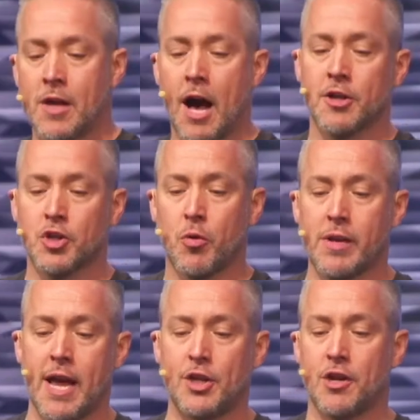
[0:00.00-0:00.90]
God's
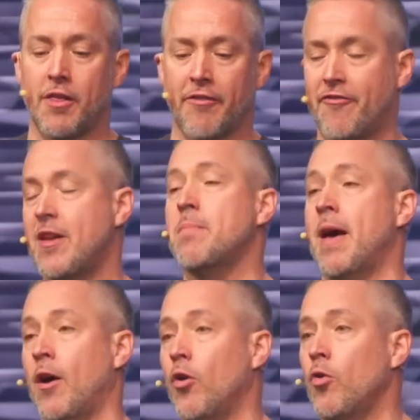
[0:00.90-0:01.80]
creation of the
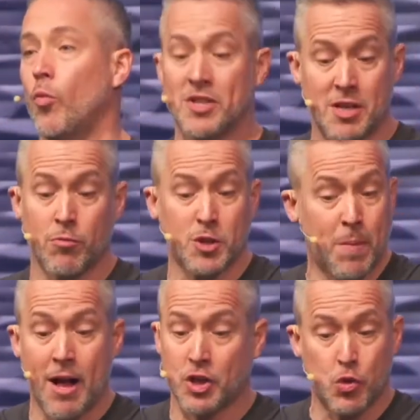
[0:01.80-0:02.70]
female was in
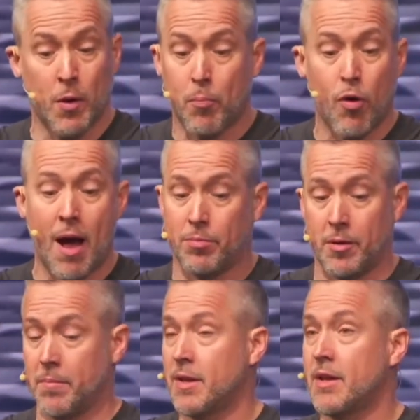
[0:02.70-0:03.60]
response to a
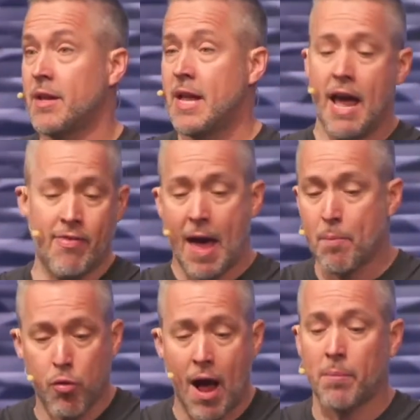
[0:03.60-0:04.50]
problem. And
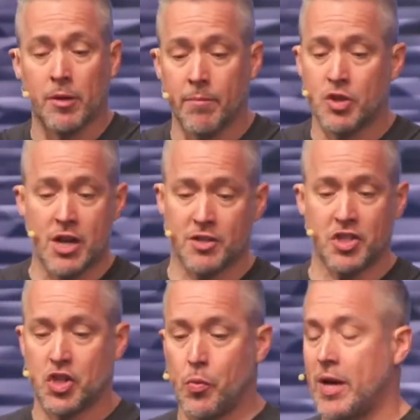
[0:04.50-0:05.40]
that problem,
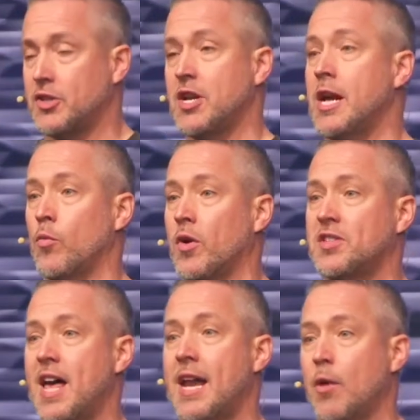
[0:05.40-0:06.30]
Genesis 2:18,
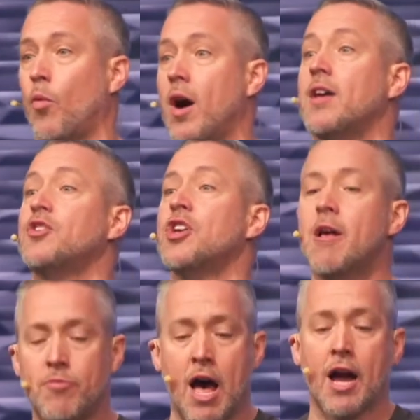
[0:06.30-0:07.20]
was that it was
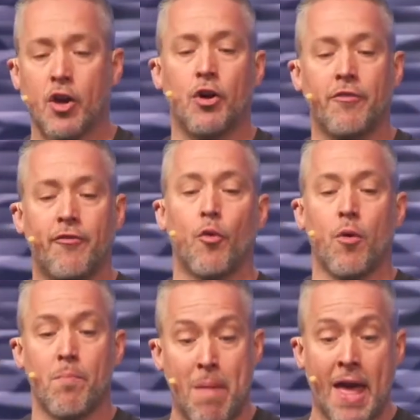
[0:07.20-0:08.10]
not good
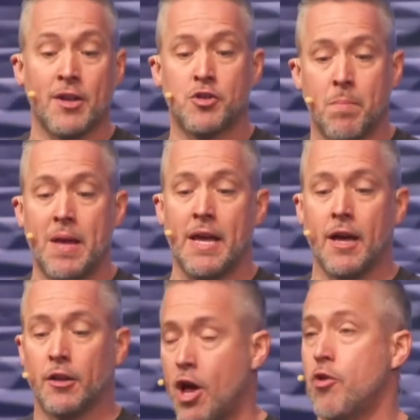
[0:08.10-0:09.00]
for man to be
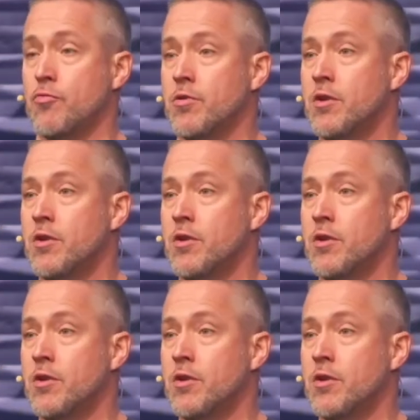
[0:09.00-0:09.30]
alone.